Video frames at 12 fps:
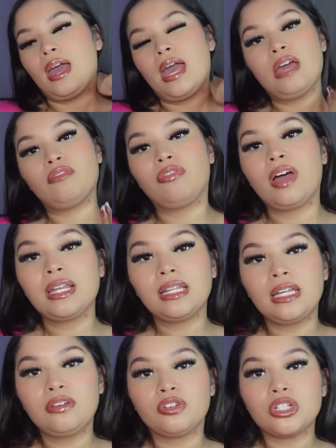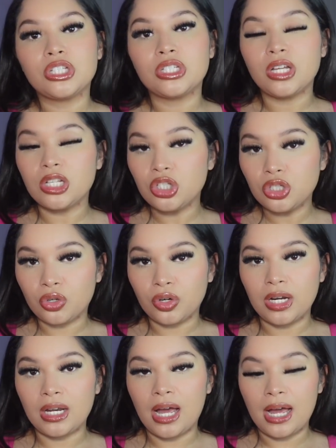And finally, for
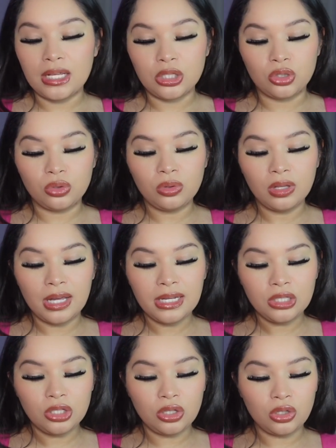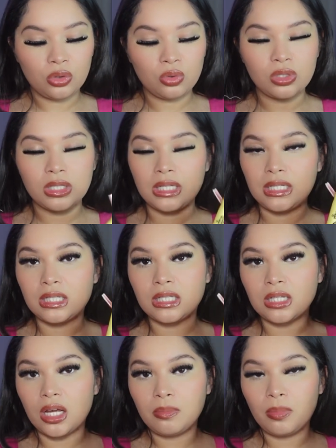sunscreen, I do like to use the
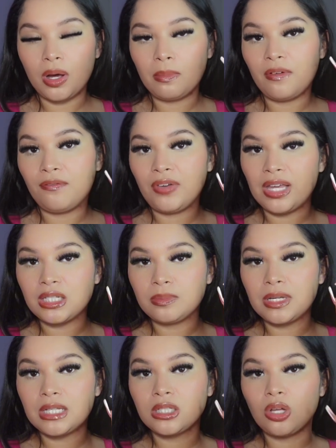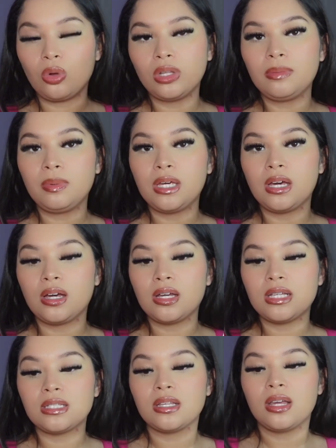Sunbum face mist, only
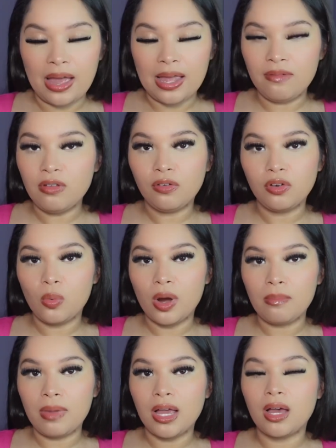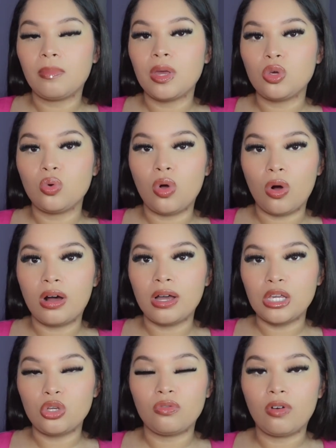because even if you're wearing makeup and you go out
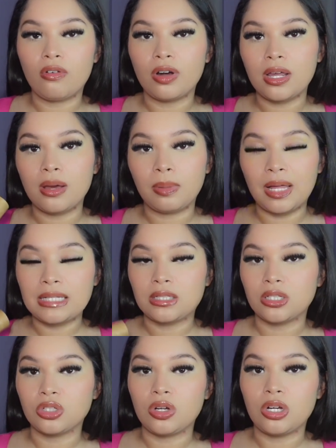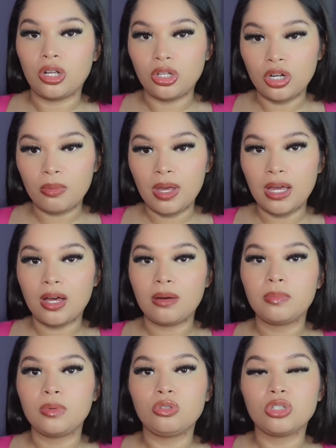and you've already applied sunscreen under your
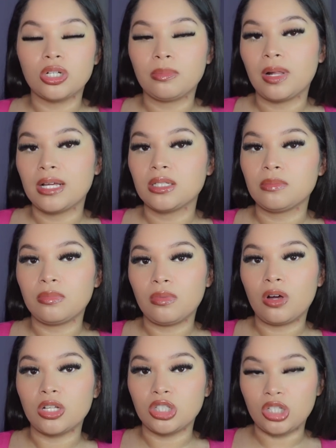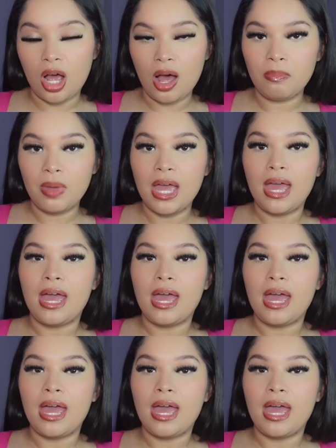makeup, you should apply some on top.